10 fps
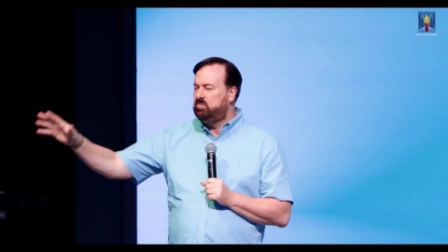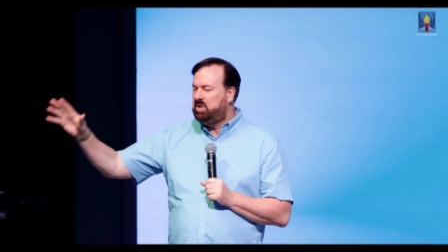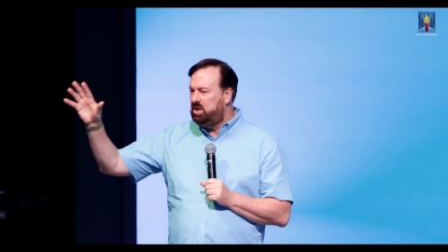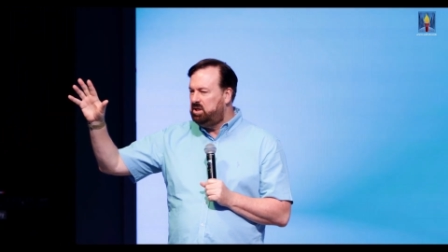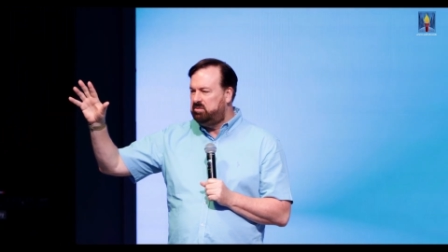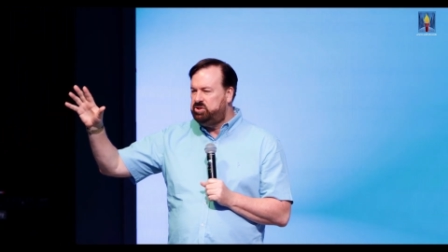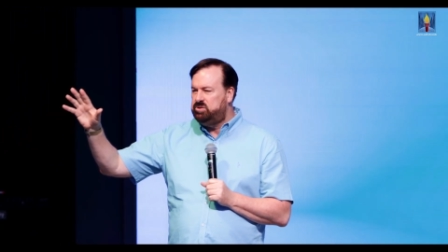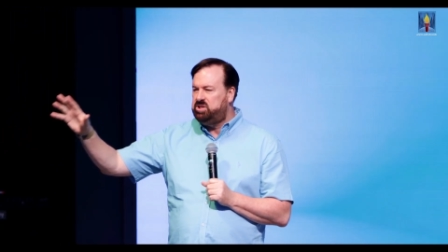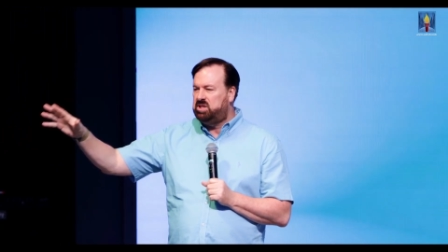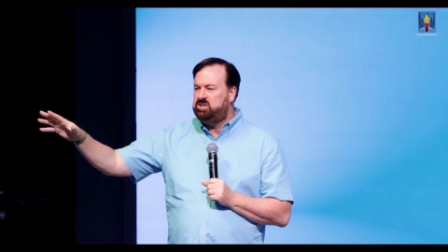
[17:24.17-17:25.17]
He loves you
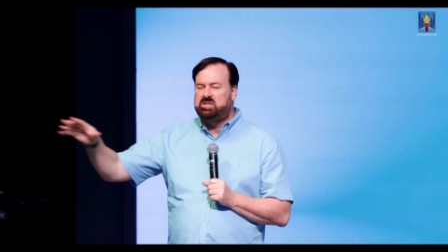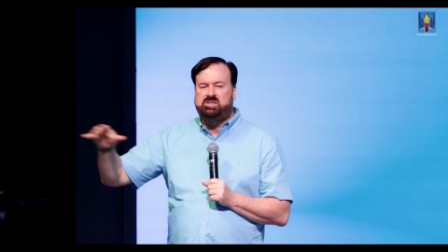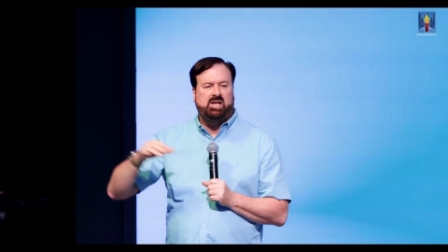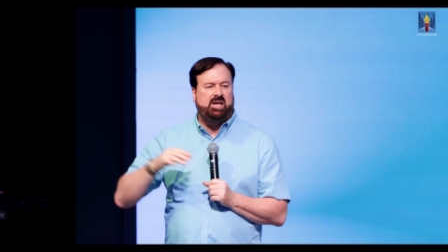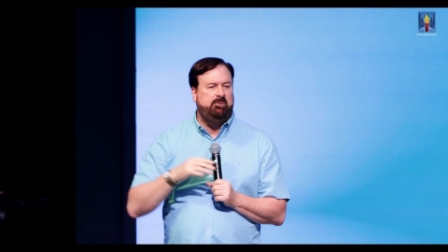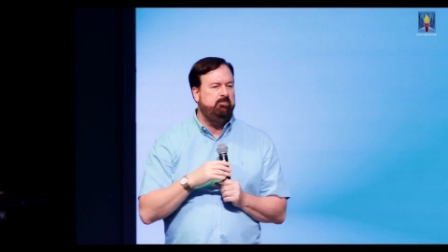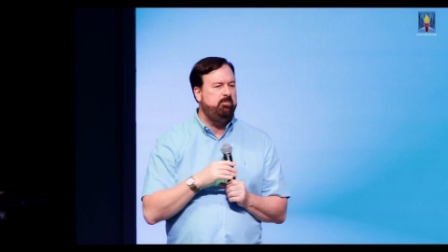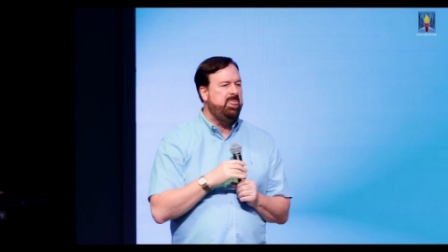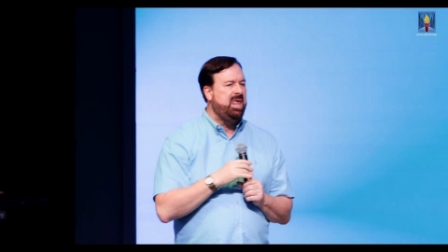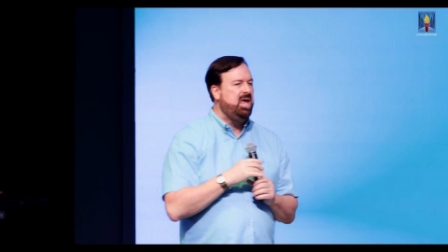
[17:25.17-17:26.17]
just the same.
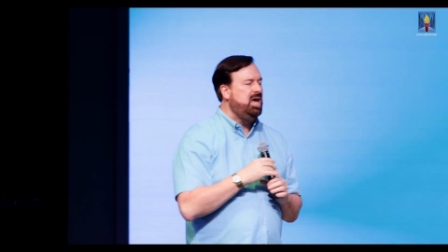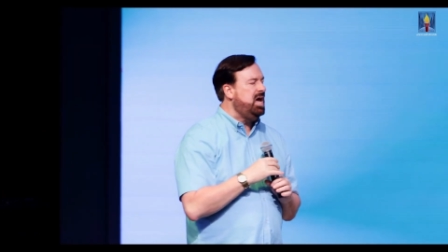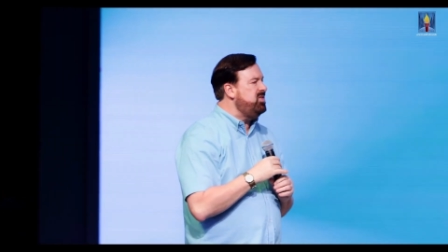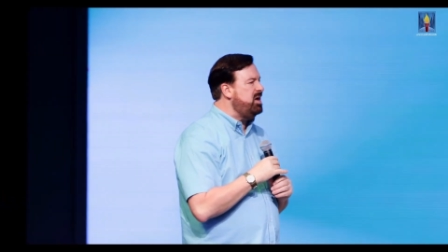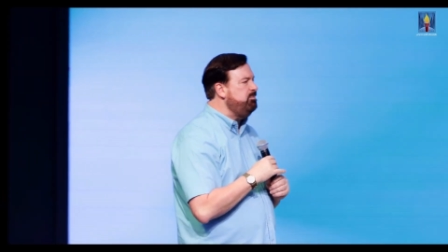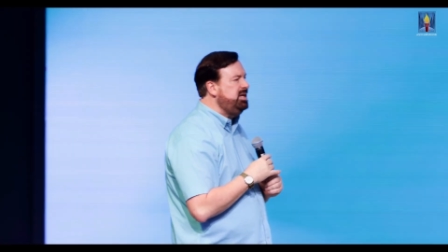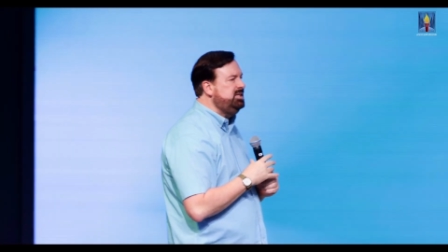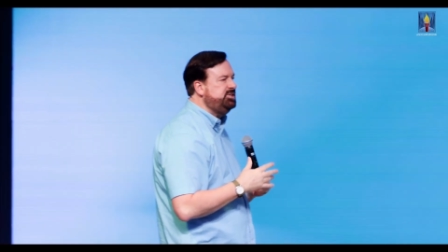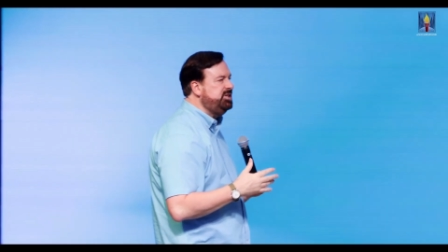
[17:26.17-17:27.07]
And that means